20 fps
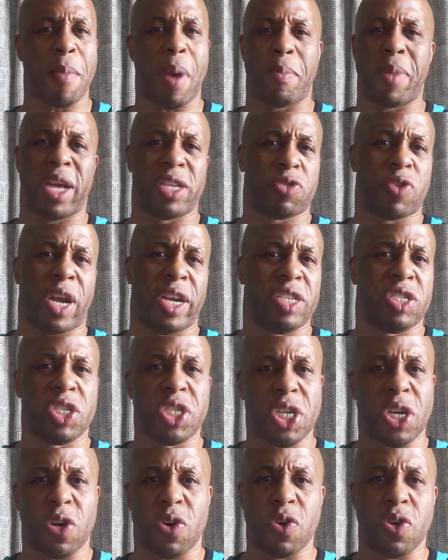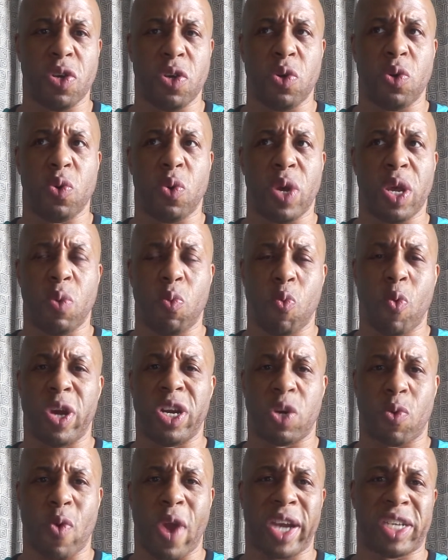I'm not trying to steer you in one
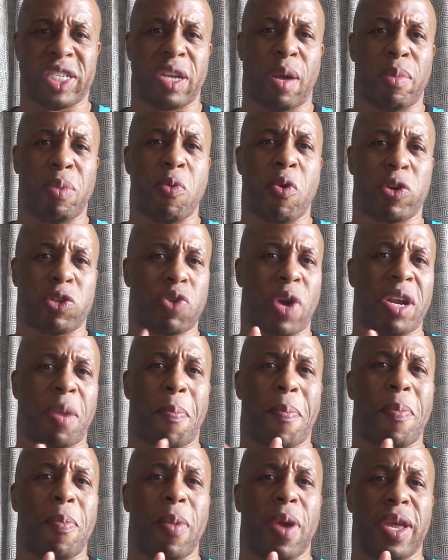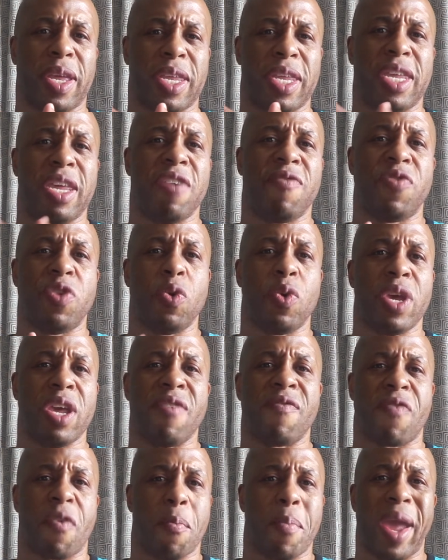direction. I'm more trying to give you
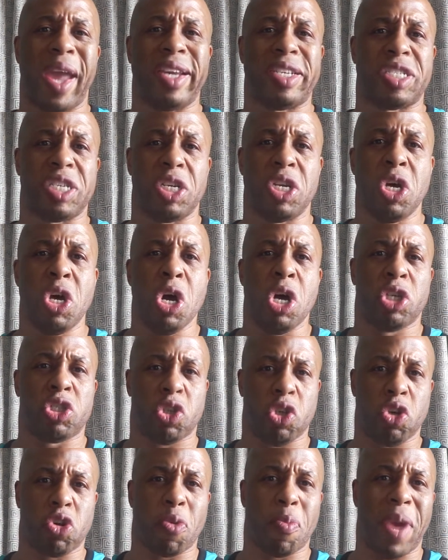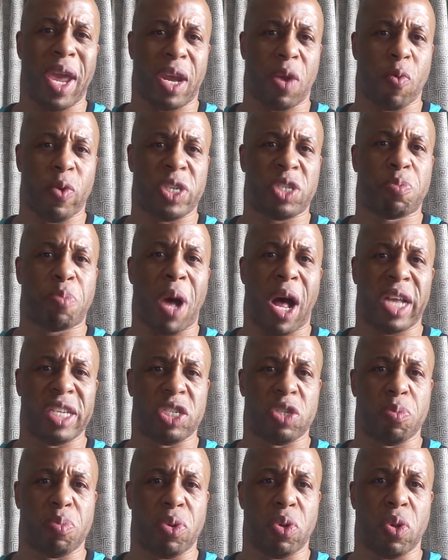information so you can make a
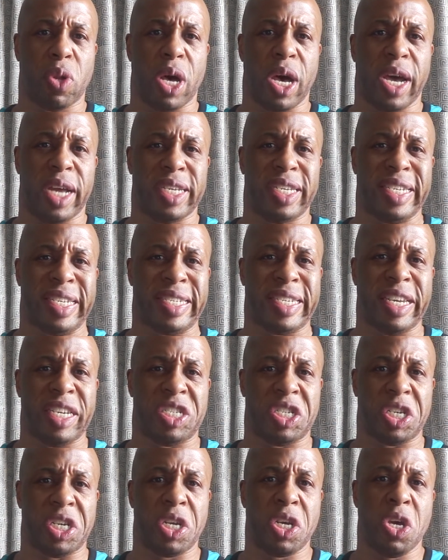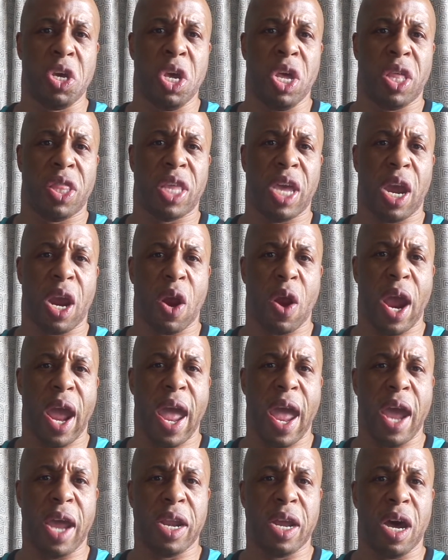responsible decision there,
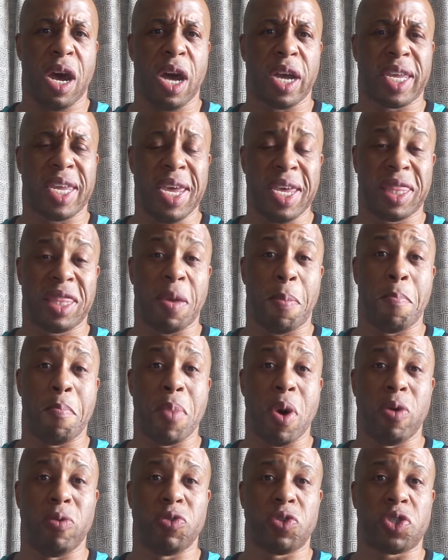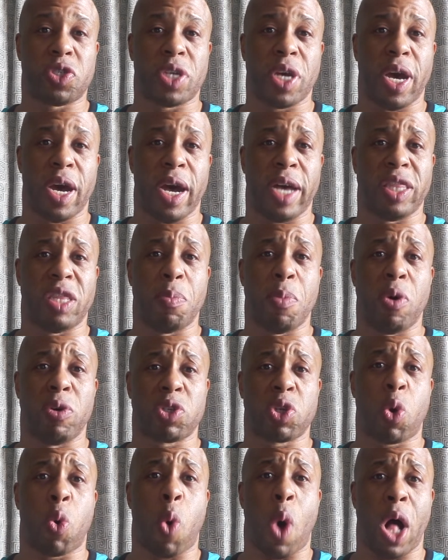and get the most
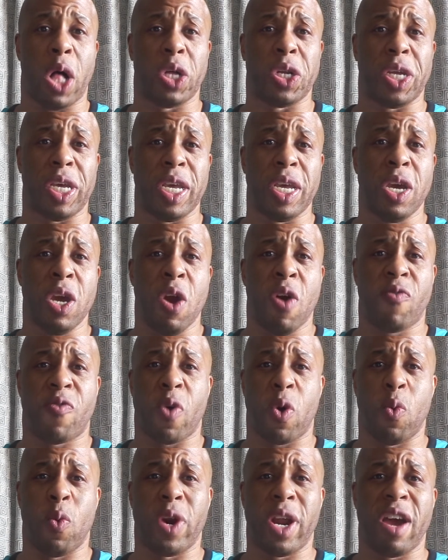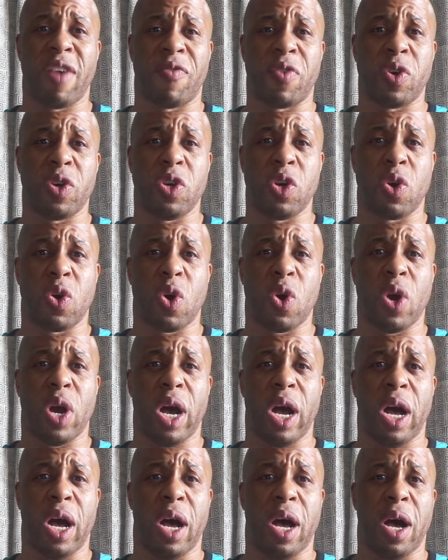quality for whatever you're
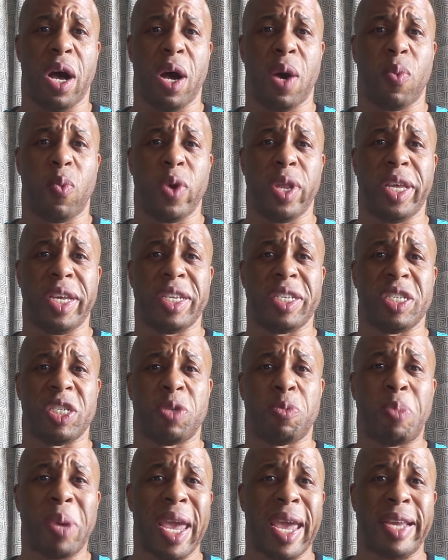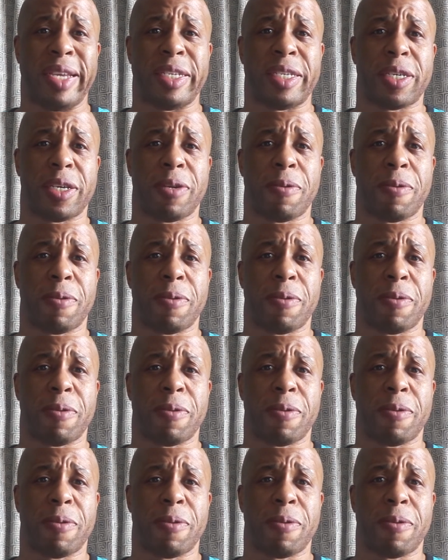willing to spend.